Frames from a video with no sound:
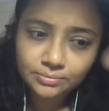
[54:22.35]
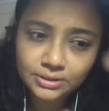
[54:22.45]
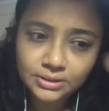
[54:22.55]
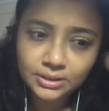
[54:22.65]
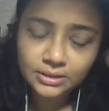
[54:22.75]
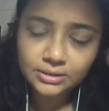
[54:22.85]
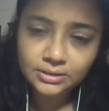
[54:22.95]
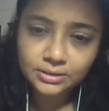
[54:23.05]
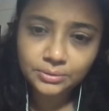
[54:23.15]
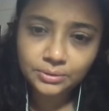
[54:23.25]
discuss
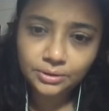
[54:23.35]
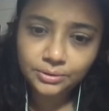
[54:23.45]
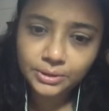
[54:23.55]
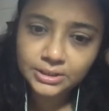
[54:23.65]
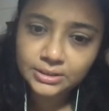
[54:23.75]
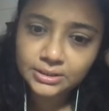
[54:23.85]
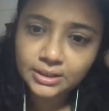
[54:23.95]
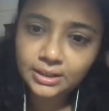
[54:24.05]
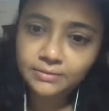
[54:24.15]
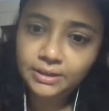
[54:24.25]
your questions,
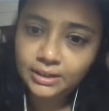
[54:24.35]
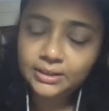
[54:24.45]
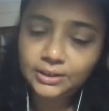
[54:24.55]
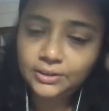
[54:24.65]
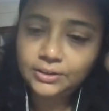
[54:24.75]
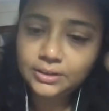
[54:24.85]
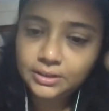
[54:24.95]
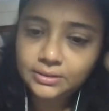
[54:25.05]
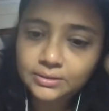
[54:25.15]
and then we can take on the